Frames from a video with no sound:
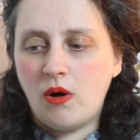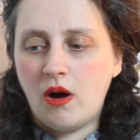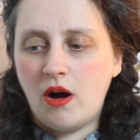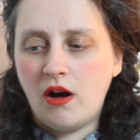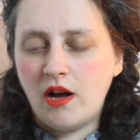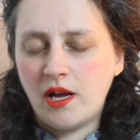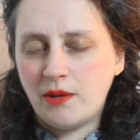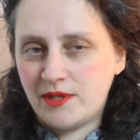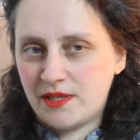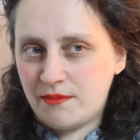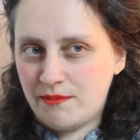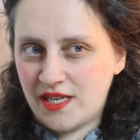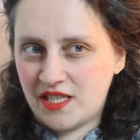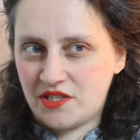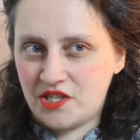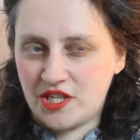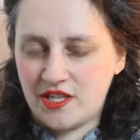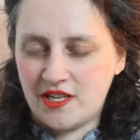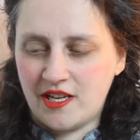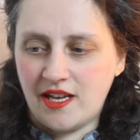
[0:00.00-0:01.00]
I was
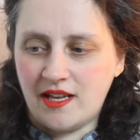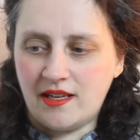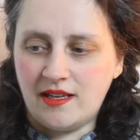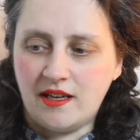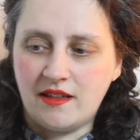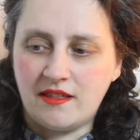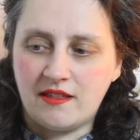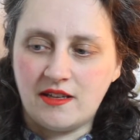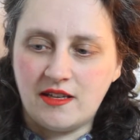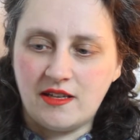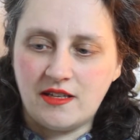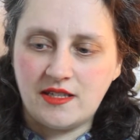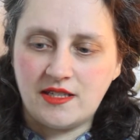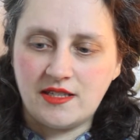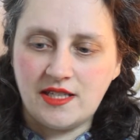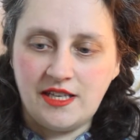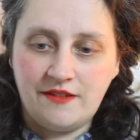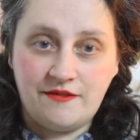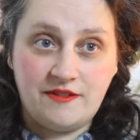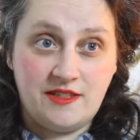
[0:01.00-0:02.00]
imagining that
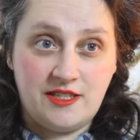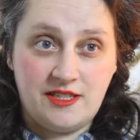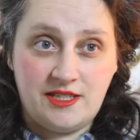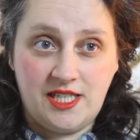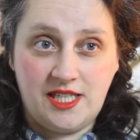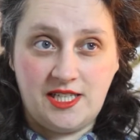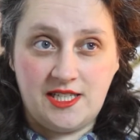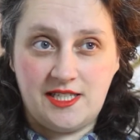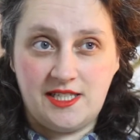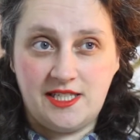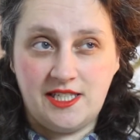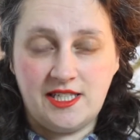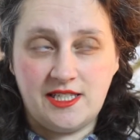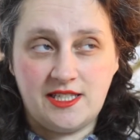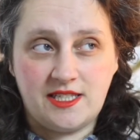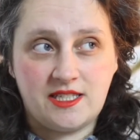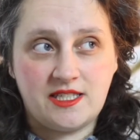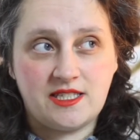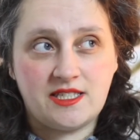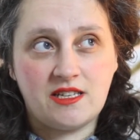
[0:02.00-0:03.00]
if in the
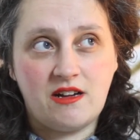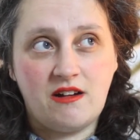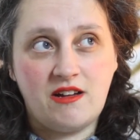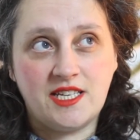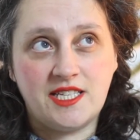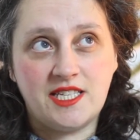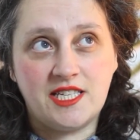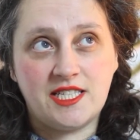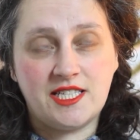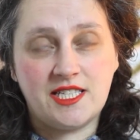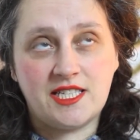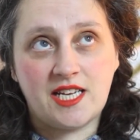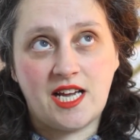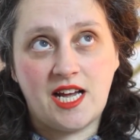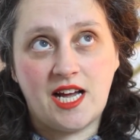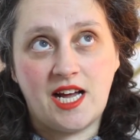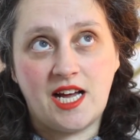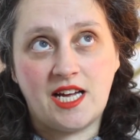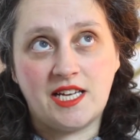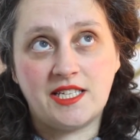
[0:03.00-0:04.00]
60s scientists
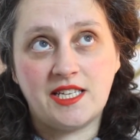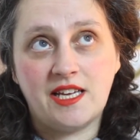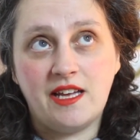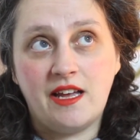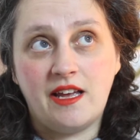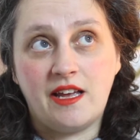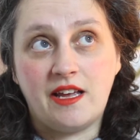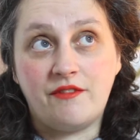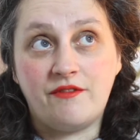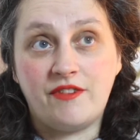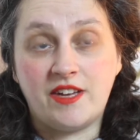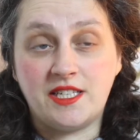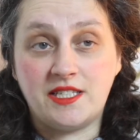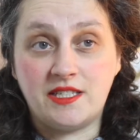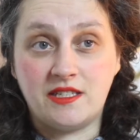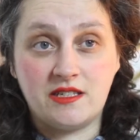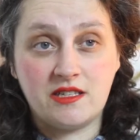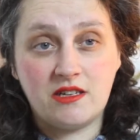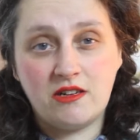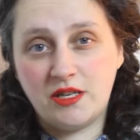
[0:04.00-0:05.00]
had
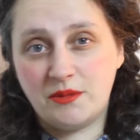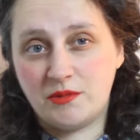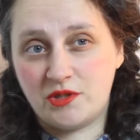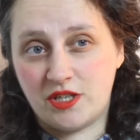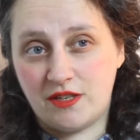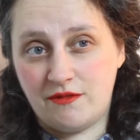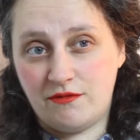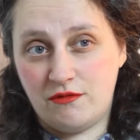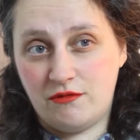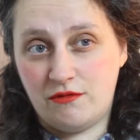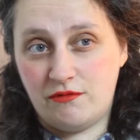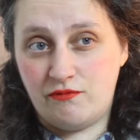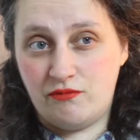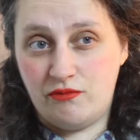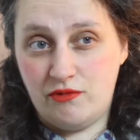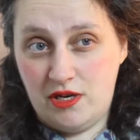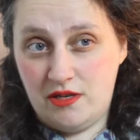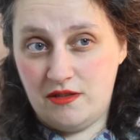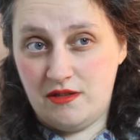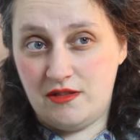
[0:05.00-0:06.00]
invented time travel
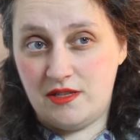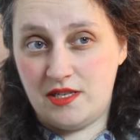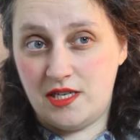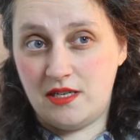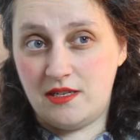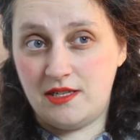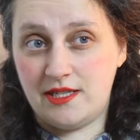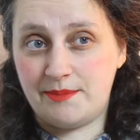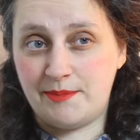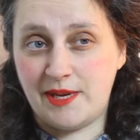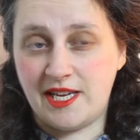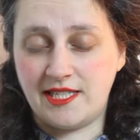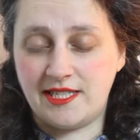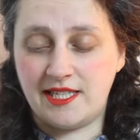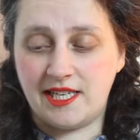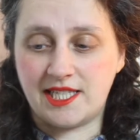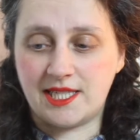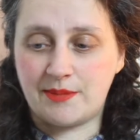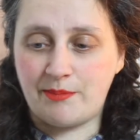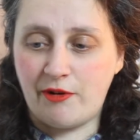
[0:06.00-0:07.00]
rather than space
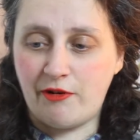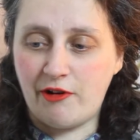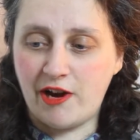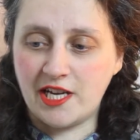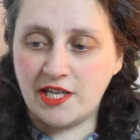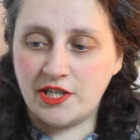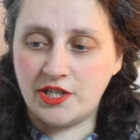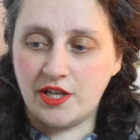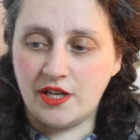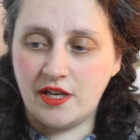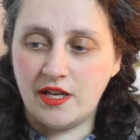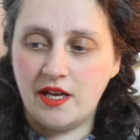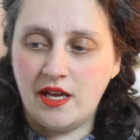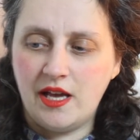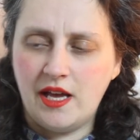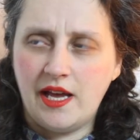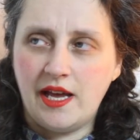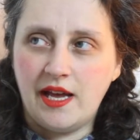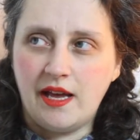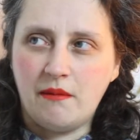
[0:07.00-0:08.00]
exploration,
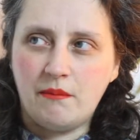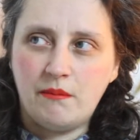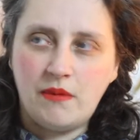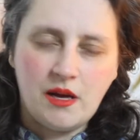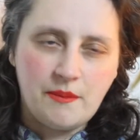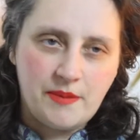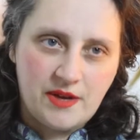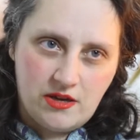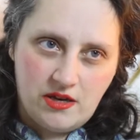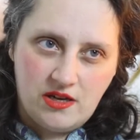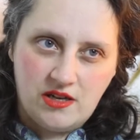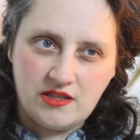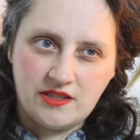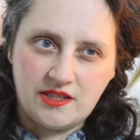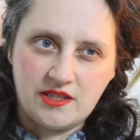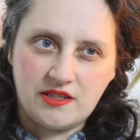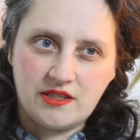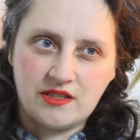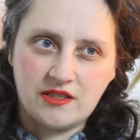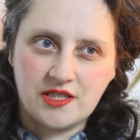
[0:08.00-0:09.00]
it might be
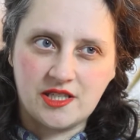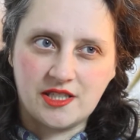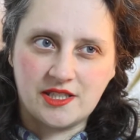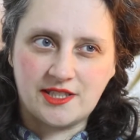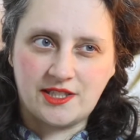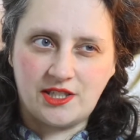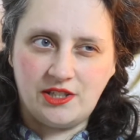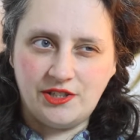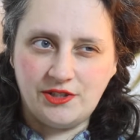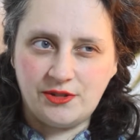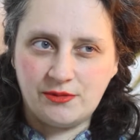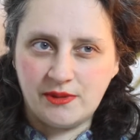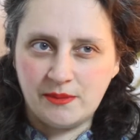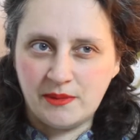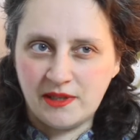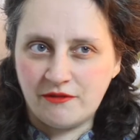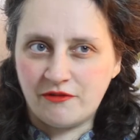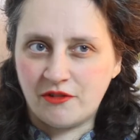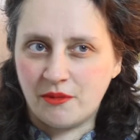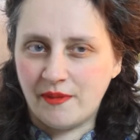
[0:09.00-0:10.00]
harder to exclude
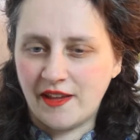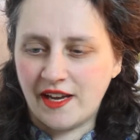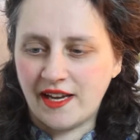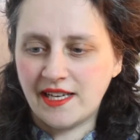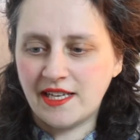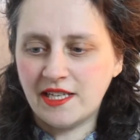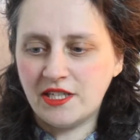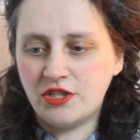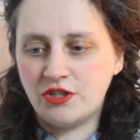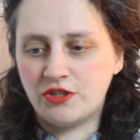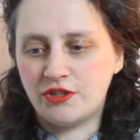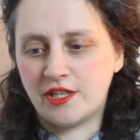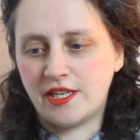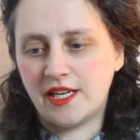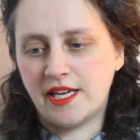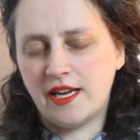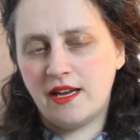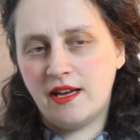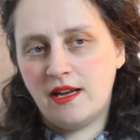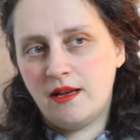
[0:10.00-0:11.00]
women from that
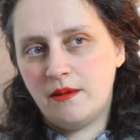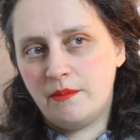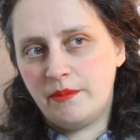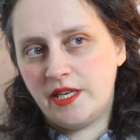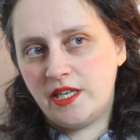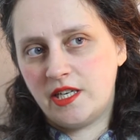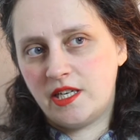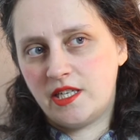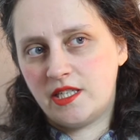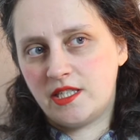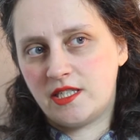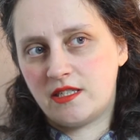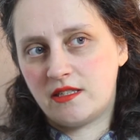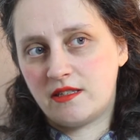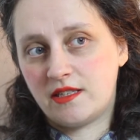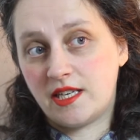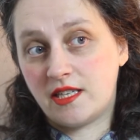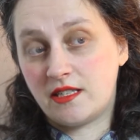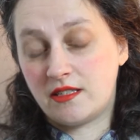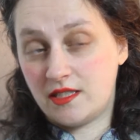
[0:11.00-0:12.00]
history because
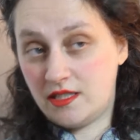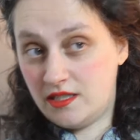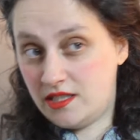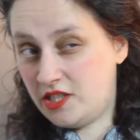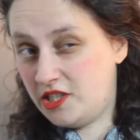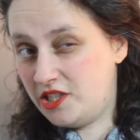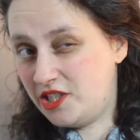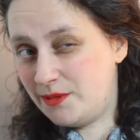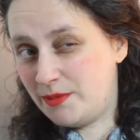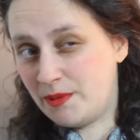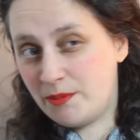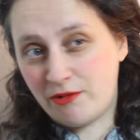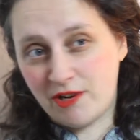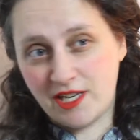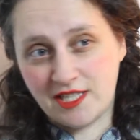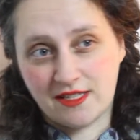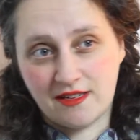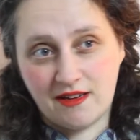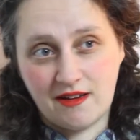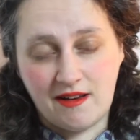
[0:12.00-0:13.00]
they'd continue to be
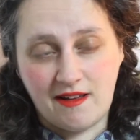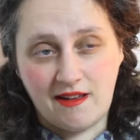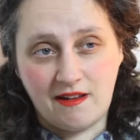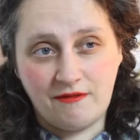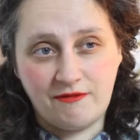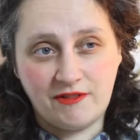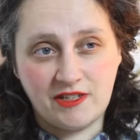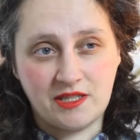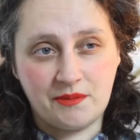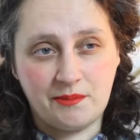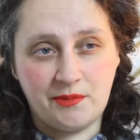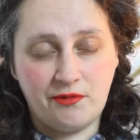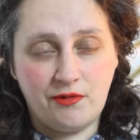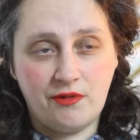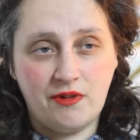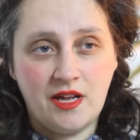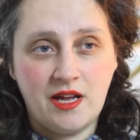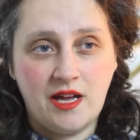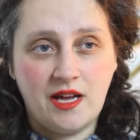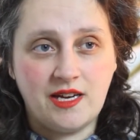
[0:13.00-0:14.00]
present and
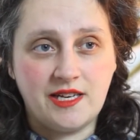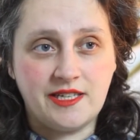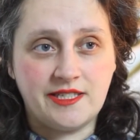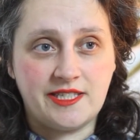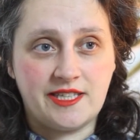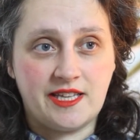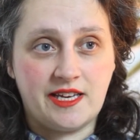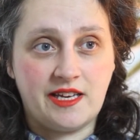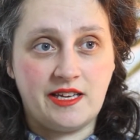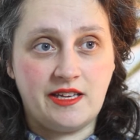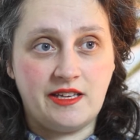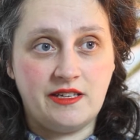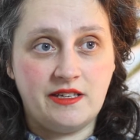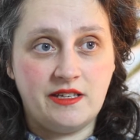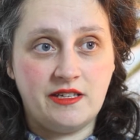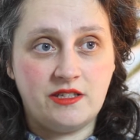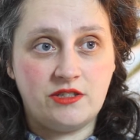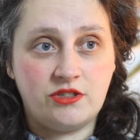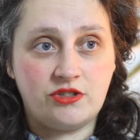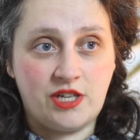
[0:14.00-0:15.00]
visible as they
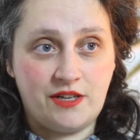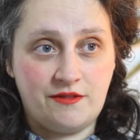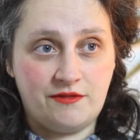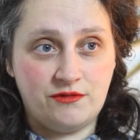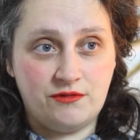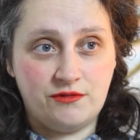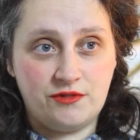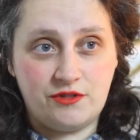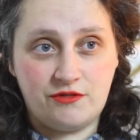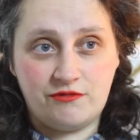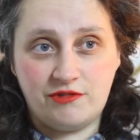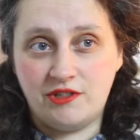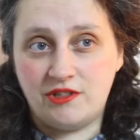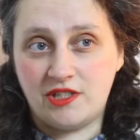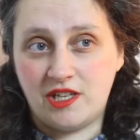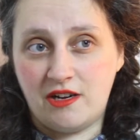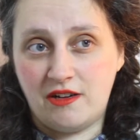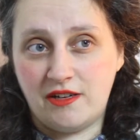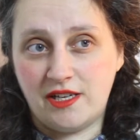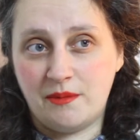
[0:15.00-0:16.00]
travelled through
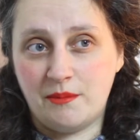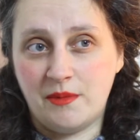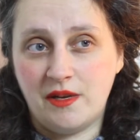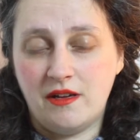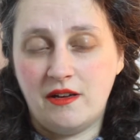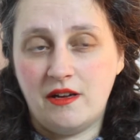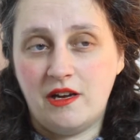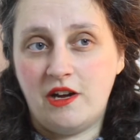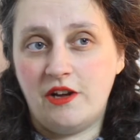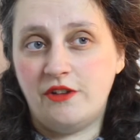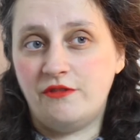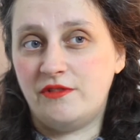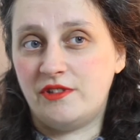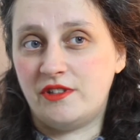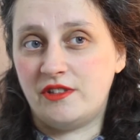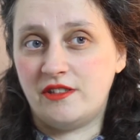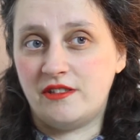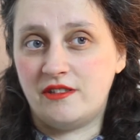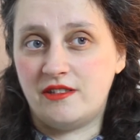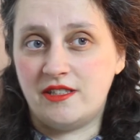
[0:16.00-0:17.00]
time
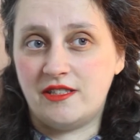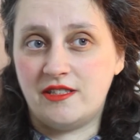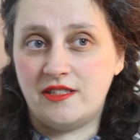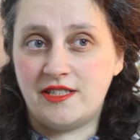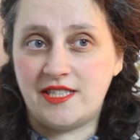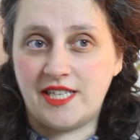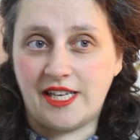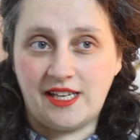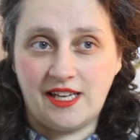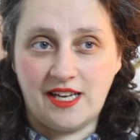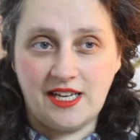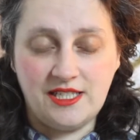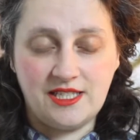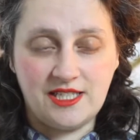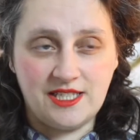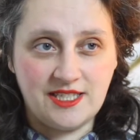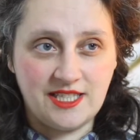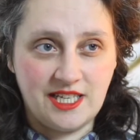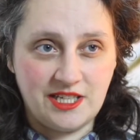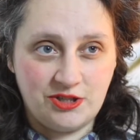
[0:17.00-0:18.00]
over the decades
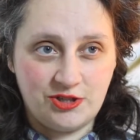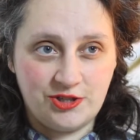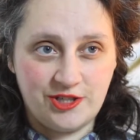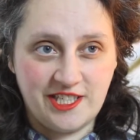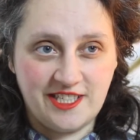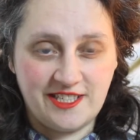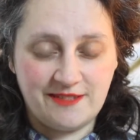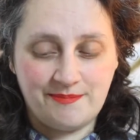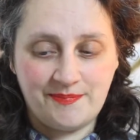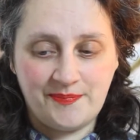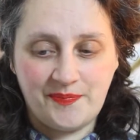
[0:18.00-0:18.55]
and centuries.